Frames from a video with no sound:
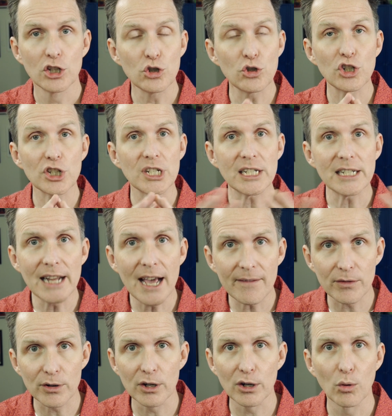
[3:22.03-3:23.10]
you should
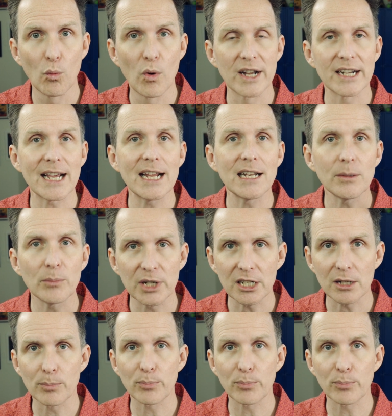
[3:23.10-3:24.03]
never want anybody to